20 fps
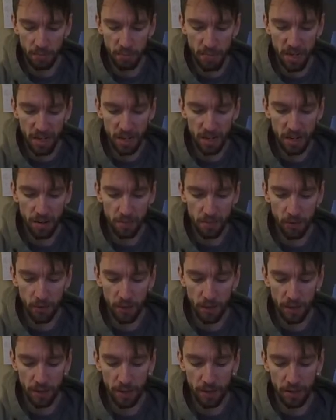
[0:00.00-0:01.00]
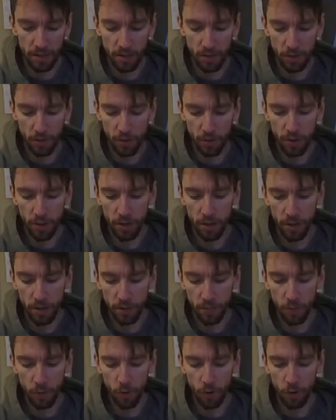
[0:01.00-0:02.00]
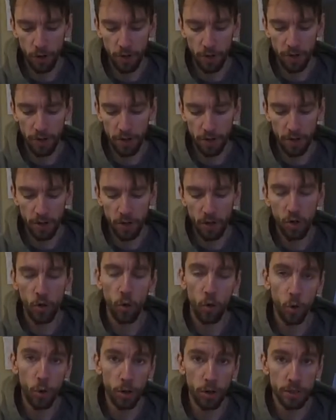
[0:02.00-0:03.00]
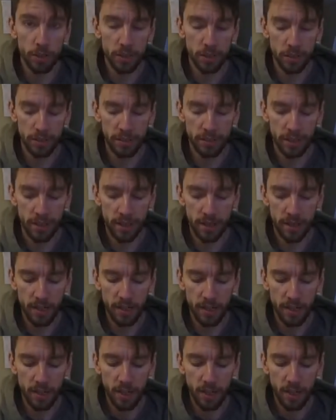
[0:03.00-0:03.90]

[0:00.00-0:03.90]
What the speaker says: medium grit, the more coarse side,